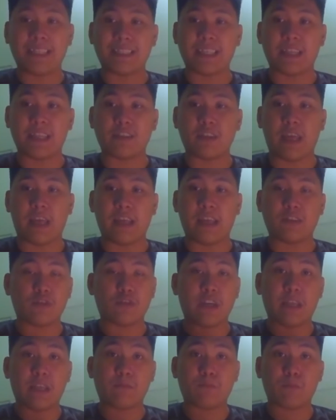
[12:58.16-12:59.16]
mindset and to
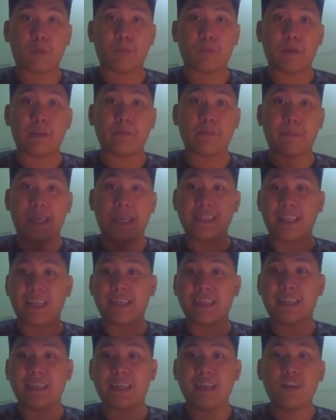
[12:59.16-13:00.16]
get prepared
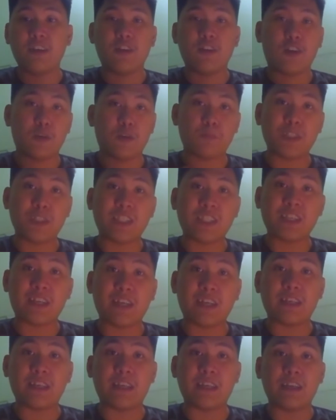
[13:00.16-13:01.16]
mentally or
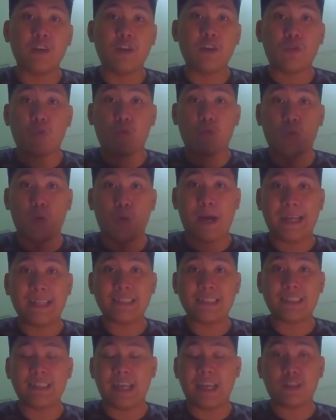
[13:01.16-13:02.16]
physically
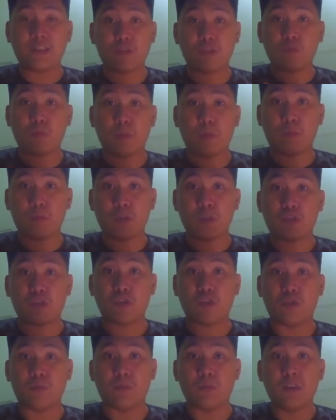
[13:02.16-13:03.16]
once that you will
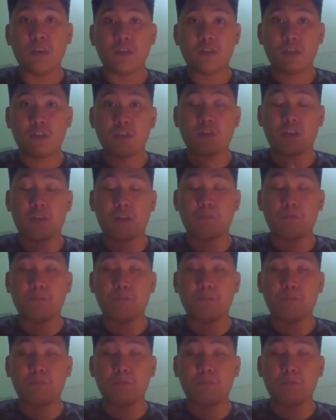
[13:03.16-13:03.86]
resume your